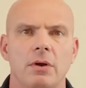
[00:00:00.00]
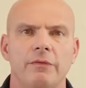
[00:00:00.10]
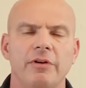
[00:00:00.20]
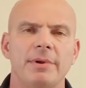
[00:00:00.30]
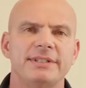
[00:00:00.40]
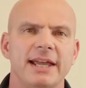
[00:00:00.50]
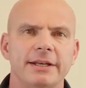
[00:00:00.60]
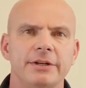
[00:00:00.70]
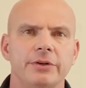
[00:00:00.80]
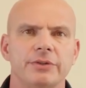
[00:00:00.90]
From a
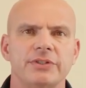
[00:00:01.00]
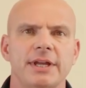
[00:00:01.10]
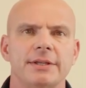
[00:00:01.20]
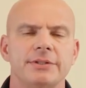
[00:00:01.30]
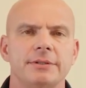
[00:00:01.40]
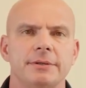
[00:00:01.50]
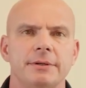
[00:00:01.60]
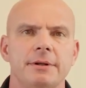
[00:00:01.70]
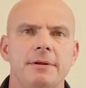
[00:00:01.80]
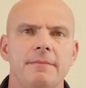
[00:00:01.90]
technical sense,
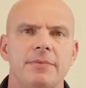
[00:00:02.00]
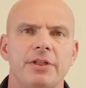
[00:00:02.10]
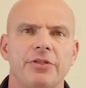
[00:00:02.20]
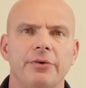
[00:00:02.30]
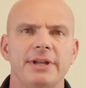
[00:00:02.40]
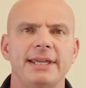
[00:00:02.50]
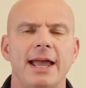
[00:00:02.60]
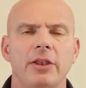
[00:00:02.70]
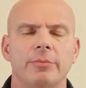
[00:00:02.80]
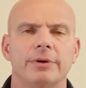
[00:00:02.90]
the 30
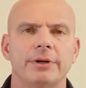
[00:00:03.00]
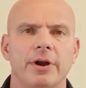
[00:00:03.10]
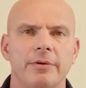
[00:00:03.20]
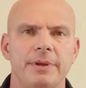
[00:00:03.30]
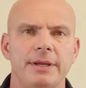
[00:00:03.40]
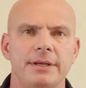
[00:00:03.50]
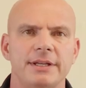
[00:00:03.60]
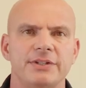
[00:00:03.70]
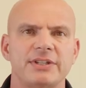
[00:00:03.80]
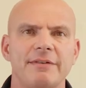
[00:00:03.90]
caliber carbine
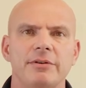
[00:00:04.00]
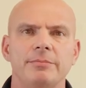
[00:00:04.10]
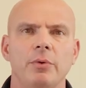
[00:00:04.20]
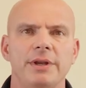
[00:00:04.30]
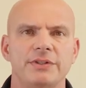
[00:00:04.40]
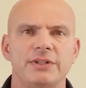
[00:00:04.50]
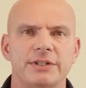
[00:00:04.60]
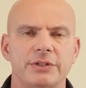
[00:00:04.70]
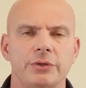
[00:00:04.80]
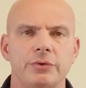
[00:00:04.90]
is
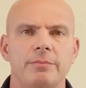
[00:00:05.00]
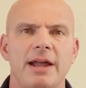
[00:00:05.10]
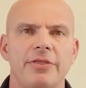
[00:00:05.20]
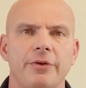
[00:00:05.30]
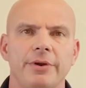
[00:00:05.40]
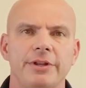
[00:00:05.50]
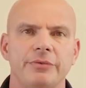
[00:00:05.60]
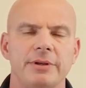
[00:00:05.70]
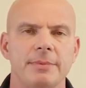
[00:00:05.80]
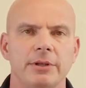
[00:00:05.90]
7.62 by
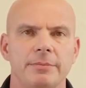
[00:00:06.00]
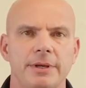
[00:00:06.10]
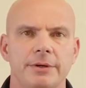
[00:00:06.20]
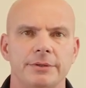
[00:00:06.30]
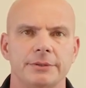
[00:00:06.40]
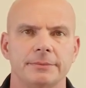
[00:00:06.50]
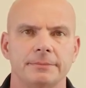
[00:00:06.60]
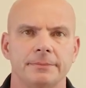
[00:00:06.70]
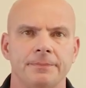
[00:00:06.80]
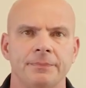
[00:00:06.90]
33 millimeters.
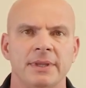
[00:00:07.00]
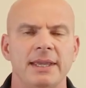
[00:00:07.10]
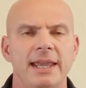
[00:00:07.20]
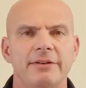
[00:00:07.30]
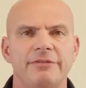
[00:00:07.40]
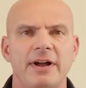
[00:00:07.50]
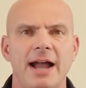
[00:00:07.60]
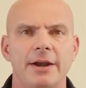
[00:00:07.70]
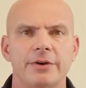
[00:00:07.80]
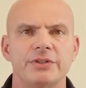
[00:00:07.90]
It
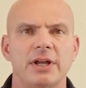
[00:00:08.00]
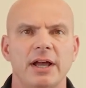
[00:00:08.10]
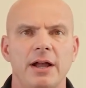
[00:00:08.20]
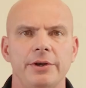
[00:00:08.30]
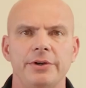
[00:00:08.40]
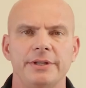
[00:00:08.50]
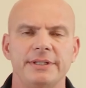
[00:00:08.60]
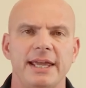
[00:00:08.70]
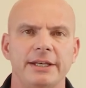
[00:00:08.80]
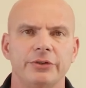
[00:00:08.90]
fires a
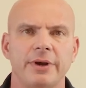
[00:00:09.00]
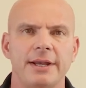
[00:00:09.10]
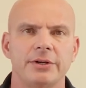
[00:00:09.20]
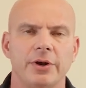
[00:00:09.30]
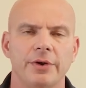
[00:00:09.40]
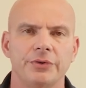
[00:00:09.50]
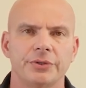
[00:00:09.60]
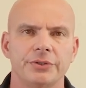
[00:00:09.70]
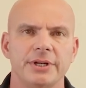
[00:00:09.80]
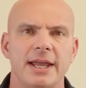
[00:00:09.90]
110 grain
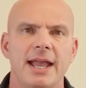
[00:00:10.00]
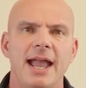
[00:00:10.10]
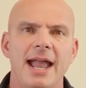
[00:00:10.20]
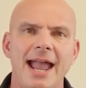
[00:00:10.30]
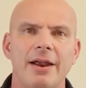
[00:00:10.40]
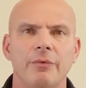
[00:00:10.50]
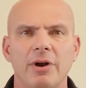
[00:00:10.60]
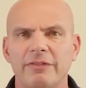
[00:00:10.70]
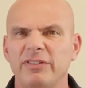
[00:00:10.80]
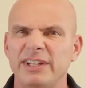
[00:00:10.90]
cartridge at
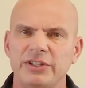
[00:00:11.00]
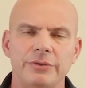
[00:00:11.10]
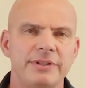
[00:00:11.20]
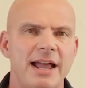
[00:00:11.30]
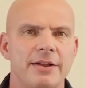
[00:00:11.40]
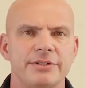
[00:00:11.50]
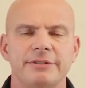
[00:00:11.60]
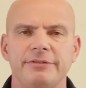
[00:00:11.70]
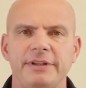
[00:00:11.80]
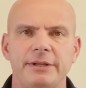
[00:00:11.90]
roughly
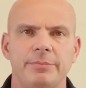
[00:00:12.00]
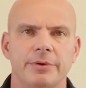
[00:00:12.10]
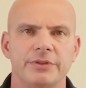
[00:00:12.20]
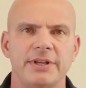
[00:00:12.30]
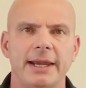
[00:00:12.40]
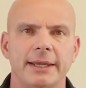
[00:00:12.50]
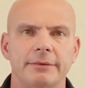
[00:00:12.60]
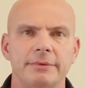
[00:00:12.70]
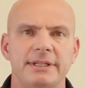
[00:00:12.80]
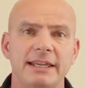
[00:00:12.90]
2,000 feet per second,
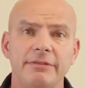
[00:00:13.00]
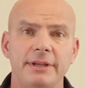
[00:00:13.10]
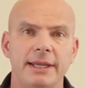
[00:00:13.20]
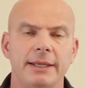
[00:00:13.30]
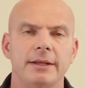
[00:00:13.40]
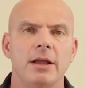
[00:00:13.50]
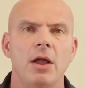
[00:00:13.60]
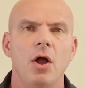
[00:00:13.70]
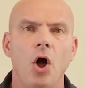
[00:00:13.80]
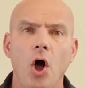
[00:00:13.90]
giving it
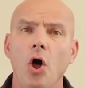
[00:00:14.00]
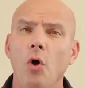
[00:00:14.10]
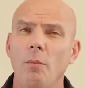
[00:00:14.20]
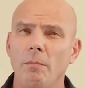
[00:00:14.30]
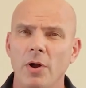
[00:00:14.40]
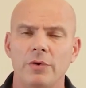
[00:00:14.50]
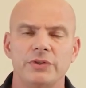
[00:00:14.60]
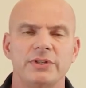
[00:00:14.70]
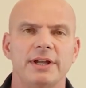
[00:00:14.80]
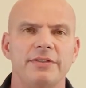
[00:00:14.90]

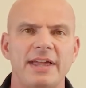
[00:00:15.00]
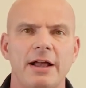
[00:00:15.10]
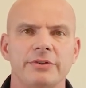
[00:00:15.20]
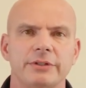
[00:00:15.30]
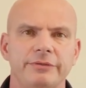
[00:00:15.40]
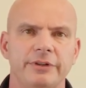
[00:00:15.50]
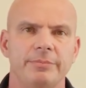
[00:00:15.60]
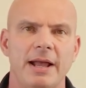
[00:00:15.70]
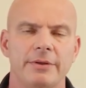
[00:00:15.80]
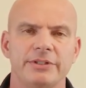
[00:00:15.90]
almost 1,000
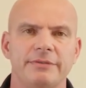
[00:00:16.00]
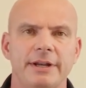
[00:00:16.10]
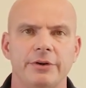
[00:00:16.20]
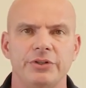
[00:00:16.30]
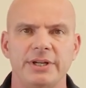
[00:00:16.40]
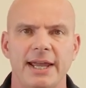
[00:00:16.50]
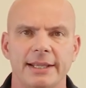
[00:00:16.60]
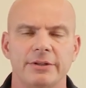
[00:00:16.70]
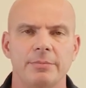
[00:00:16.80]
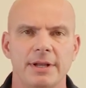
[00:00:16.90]
foot-pounds of energy
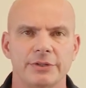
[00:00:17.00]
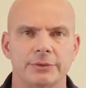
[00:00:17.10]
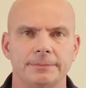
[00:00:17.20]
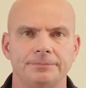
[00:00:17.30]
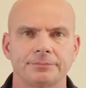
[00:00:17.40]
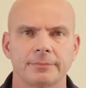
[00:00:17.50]
at the muzzle.